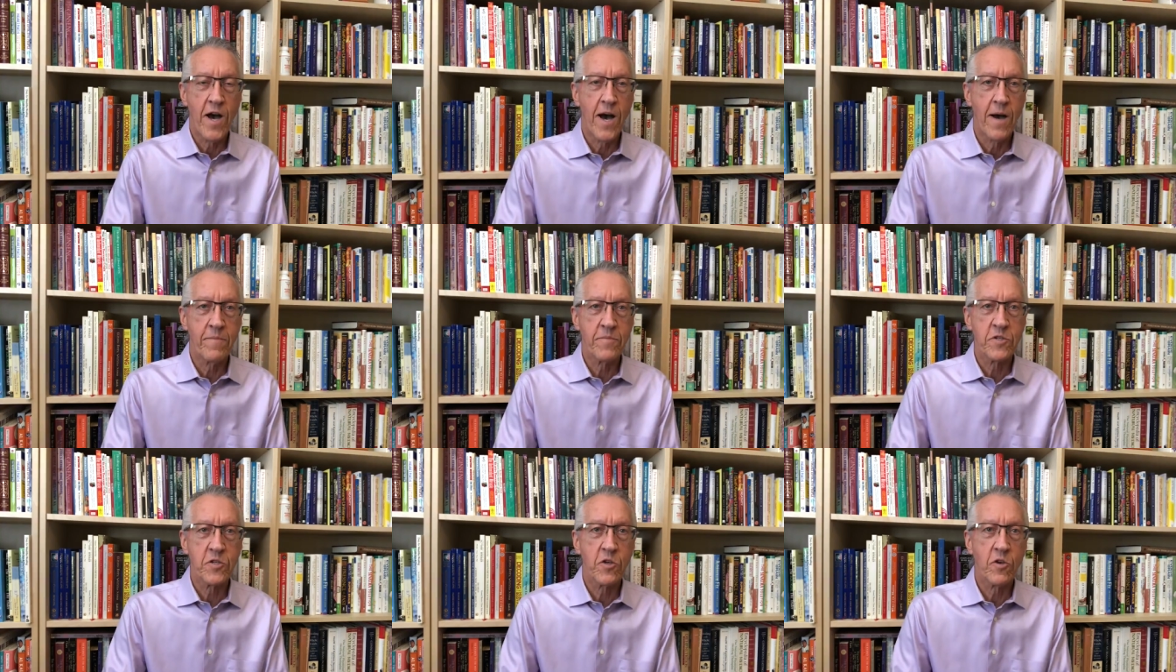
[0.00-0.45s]

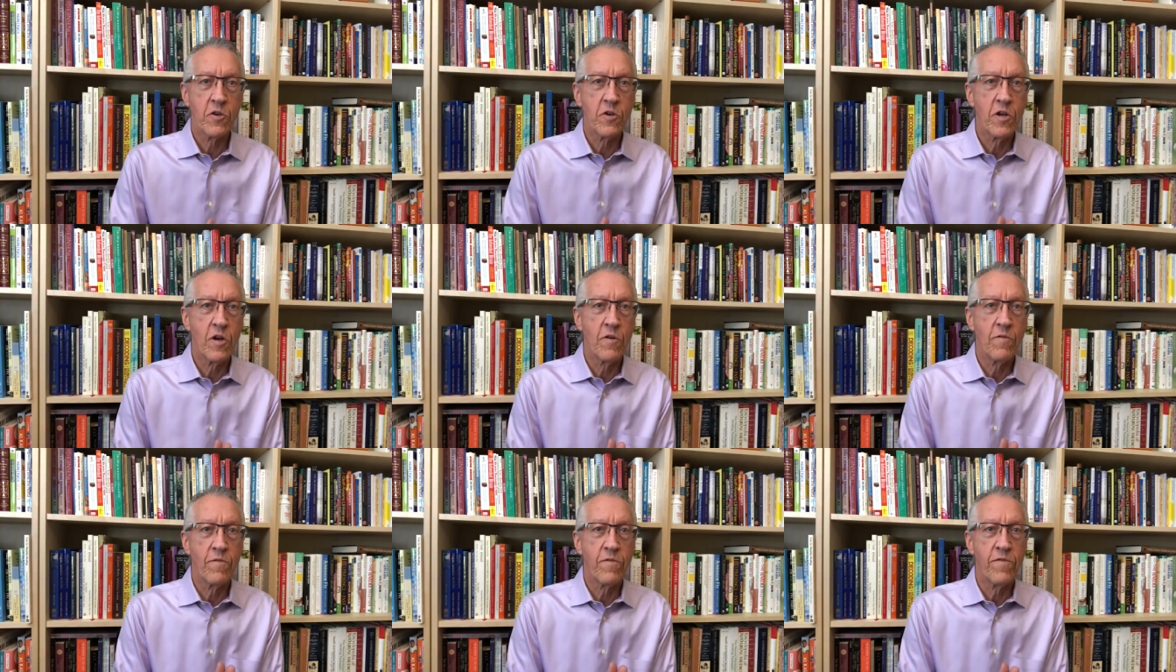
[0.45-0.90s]
up so you
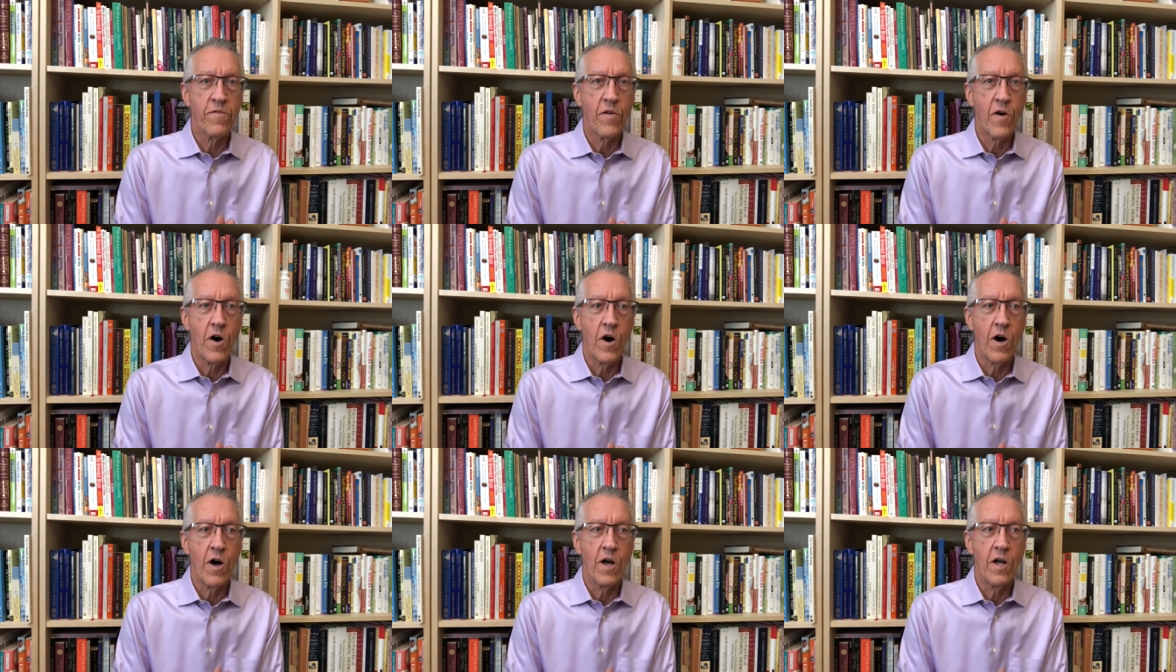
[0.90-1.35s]
don't
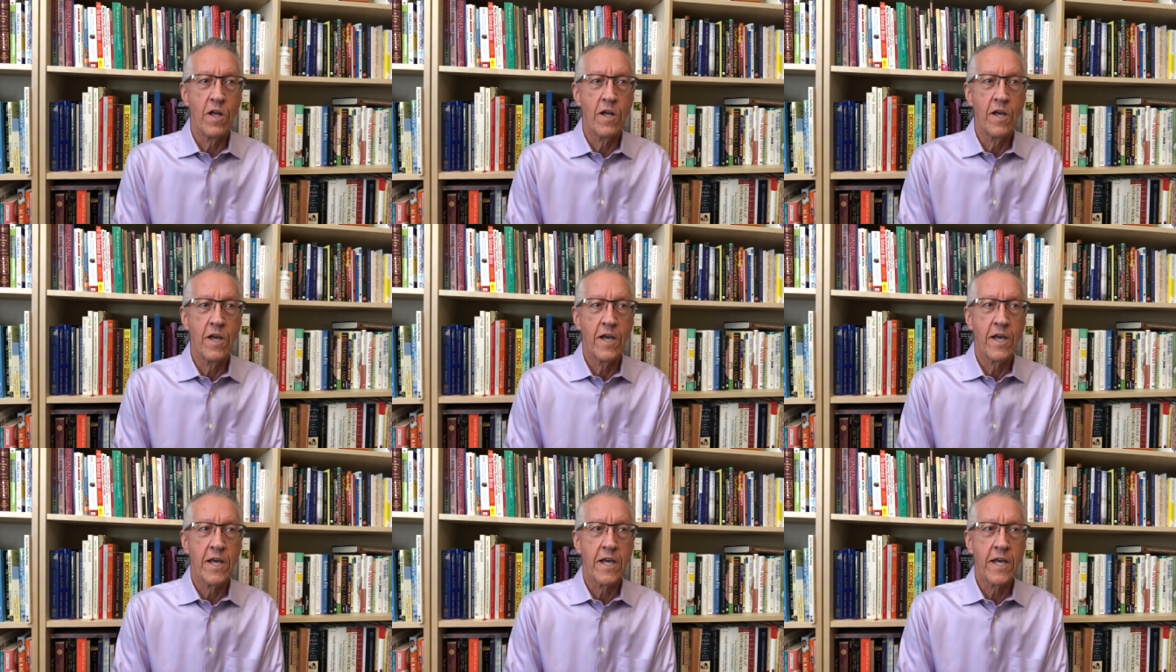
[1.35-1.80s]

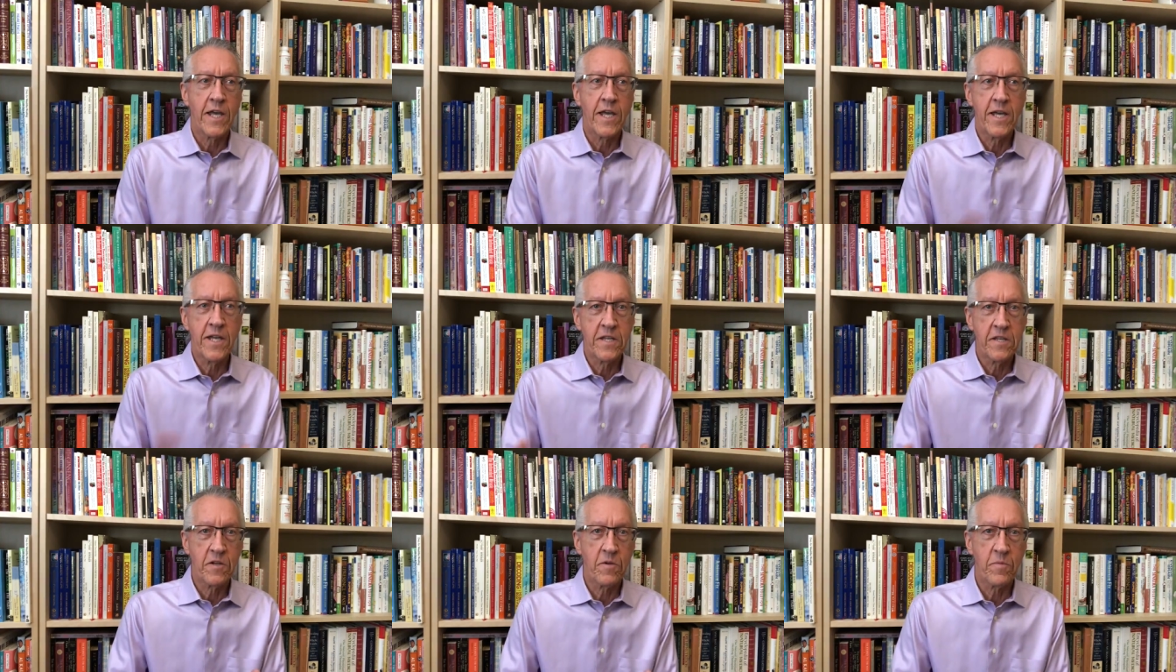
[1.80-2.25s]
fall
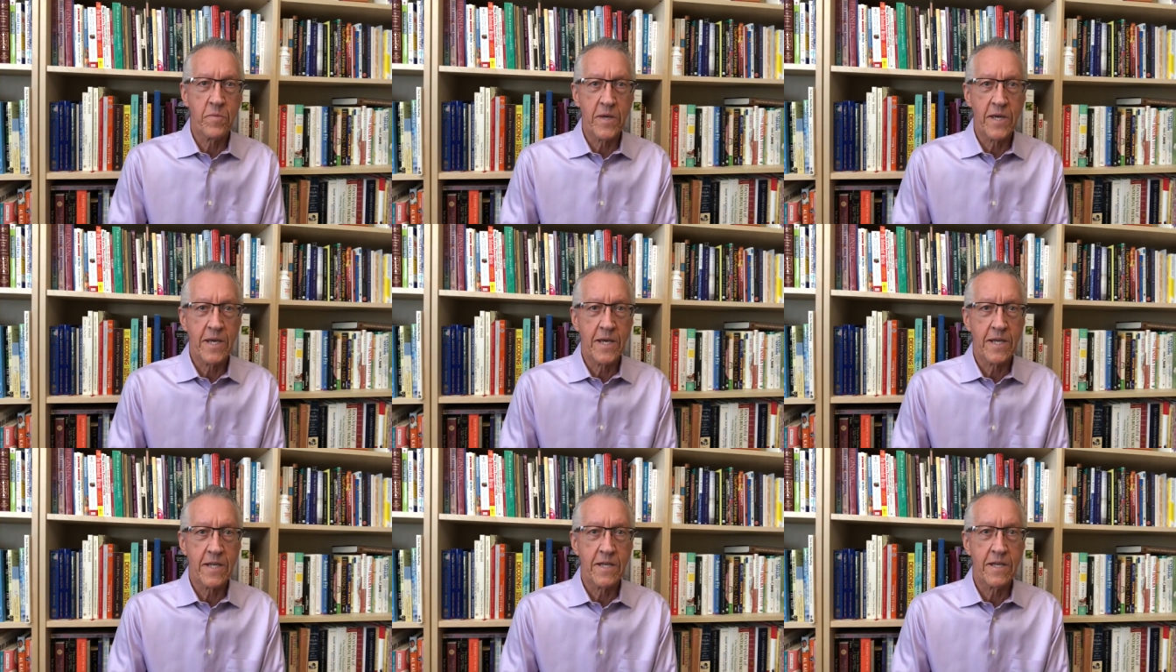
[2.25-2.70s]
into
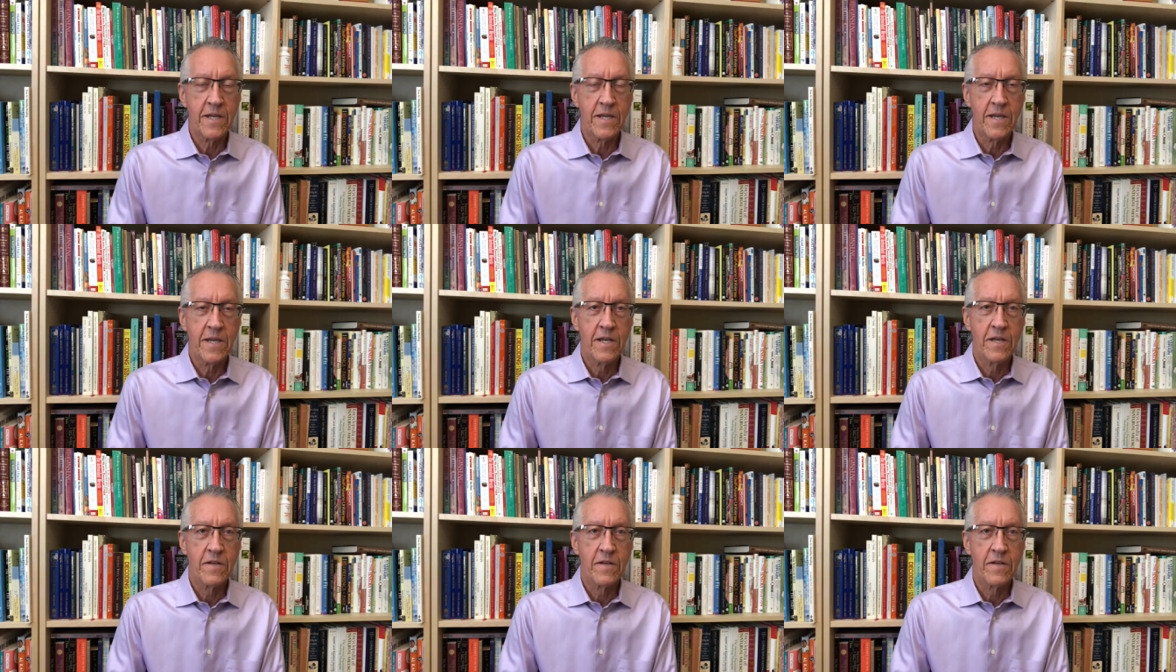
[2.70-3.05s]
being